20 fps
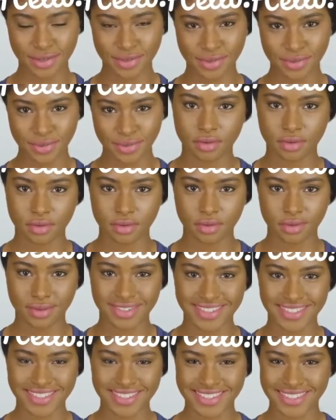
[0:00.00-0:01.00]
I'm going to
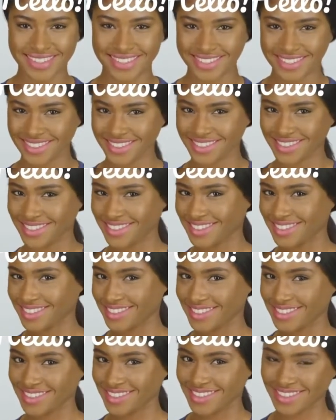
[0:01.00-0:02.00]
go ahead and
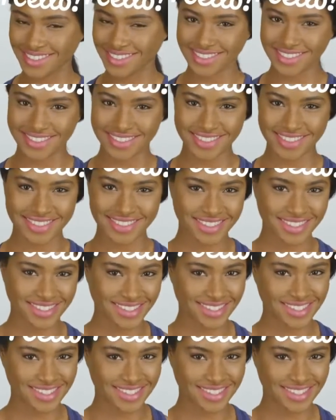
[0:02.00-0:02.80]
create a function